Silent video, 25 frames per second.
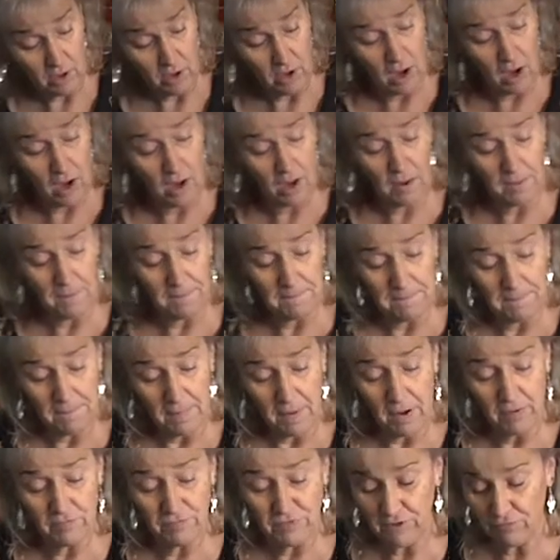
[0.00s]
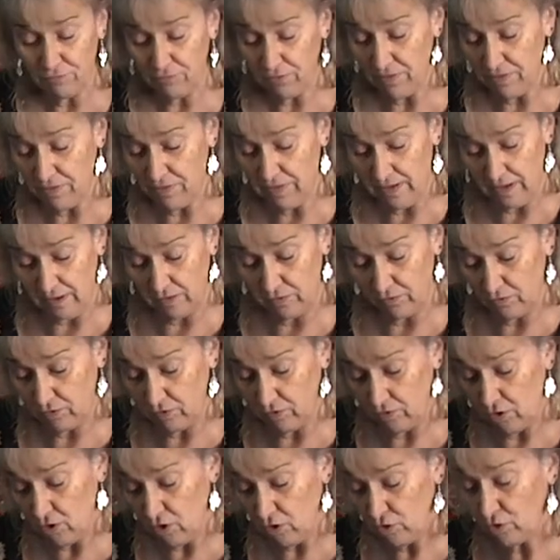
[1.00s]
um, of different
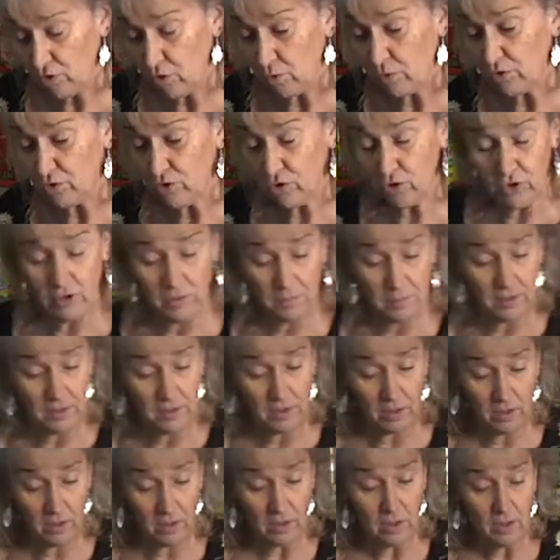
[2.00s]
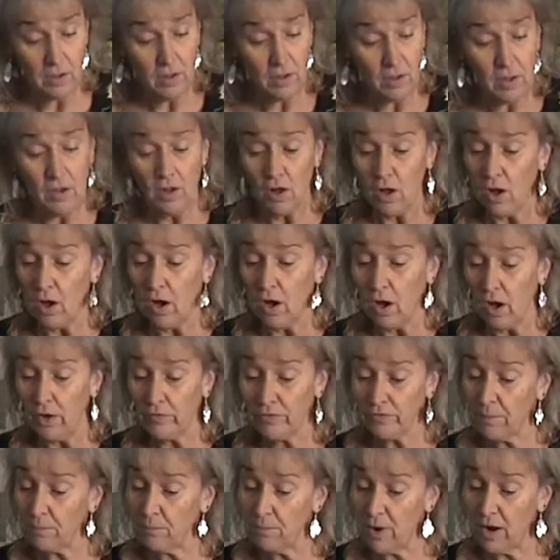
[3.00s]
things. So it's going to be
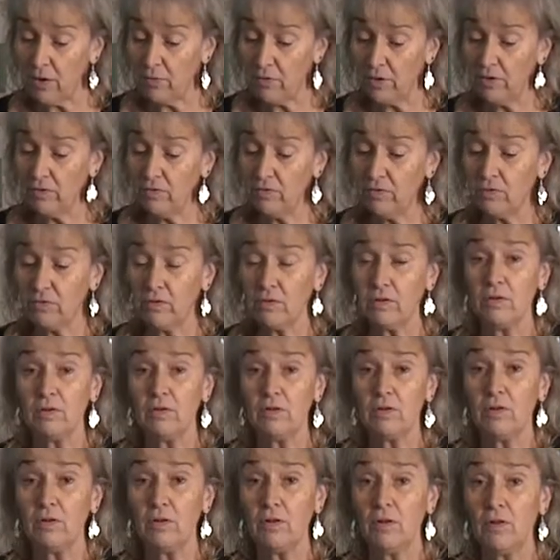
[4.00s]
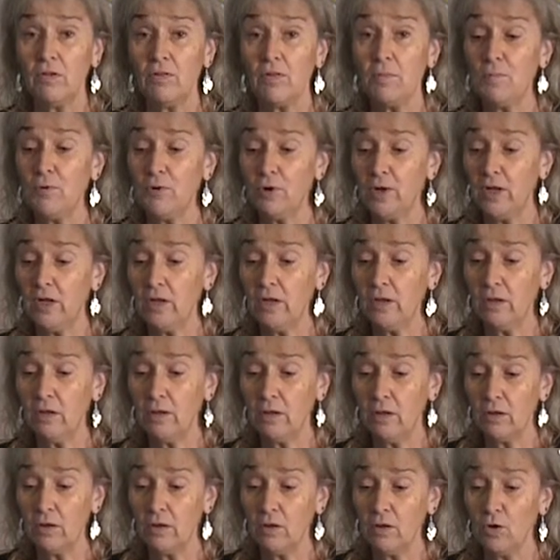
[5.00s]
some brownies, the pudding,
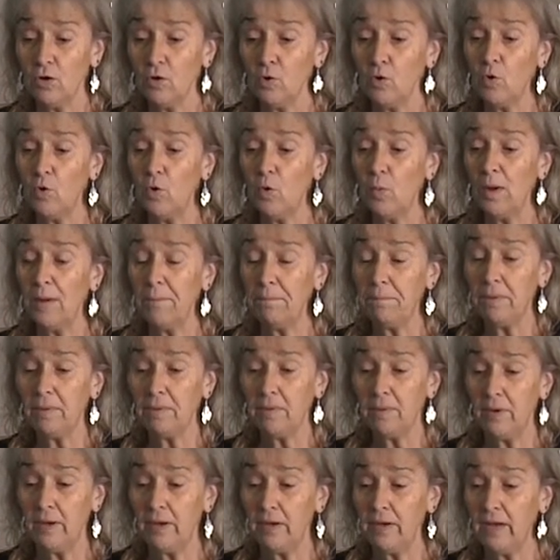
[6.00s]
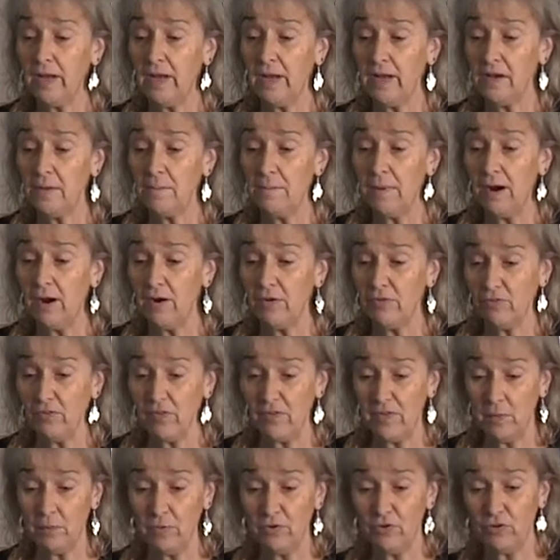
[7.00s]
Cool Whip, and candy bars.
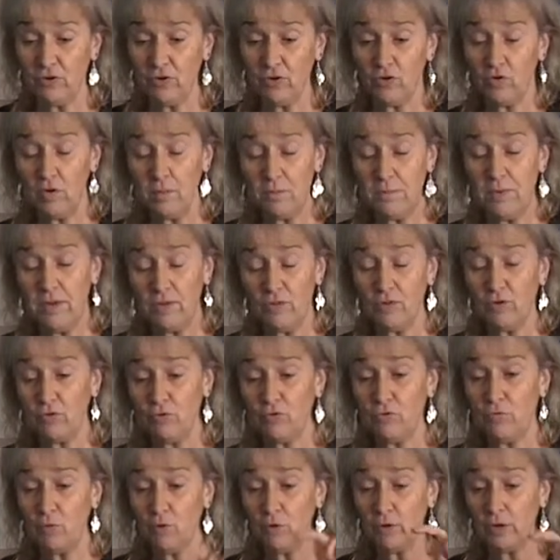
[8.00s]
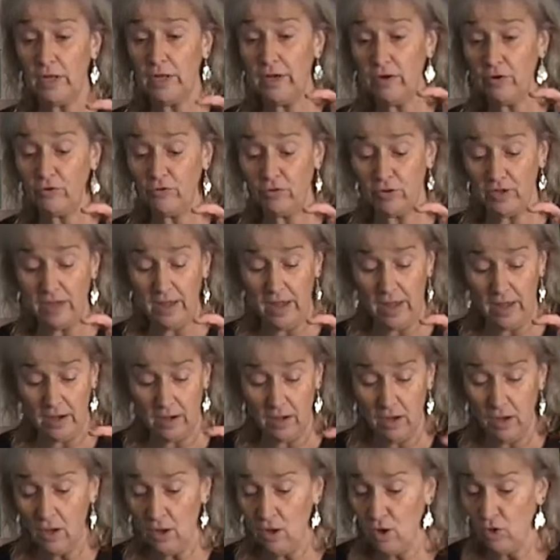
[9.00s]
And then we're just gonna repeat those four layers
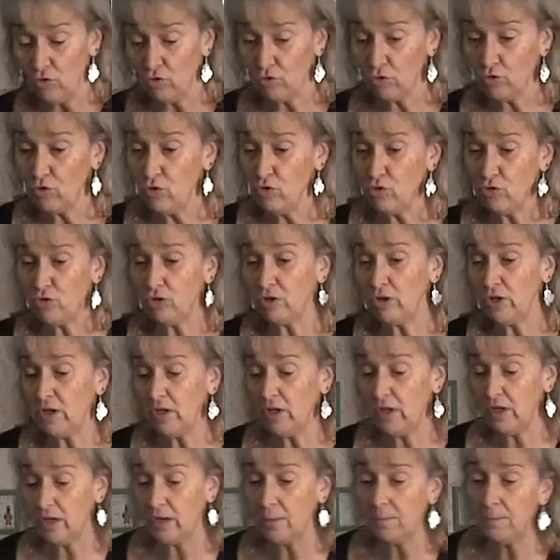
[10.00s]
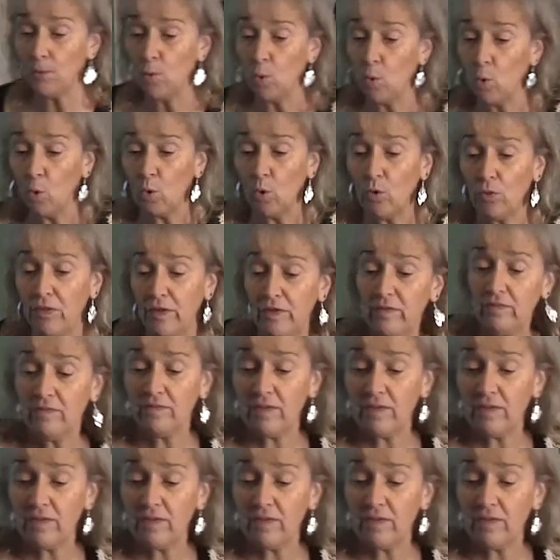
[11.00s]
again. So usually in a bowl this